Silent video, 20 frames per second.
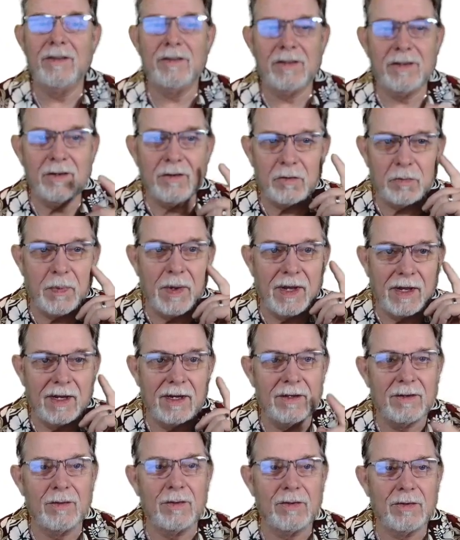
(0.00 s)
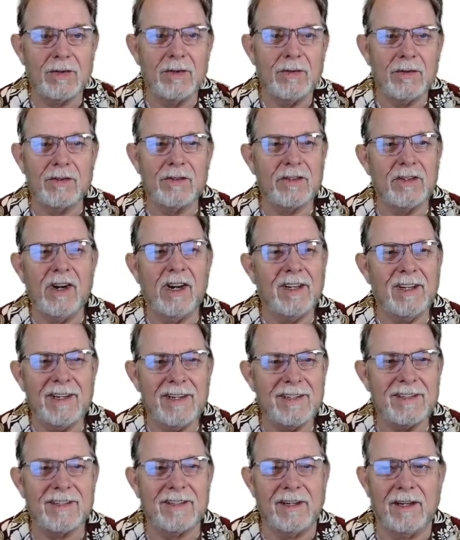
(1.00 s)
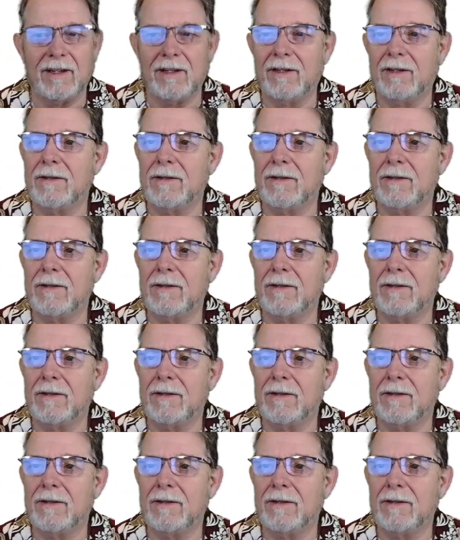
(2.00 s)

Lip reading: still speaking too soon because you're not listening.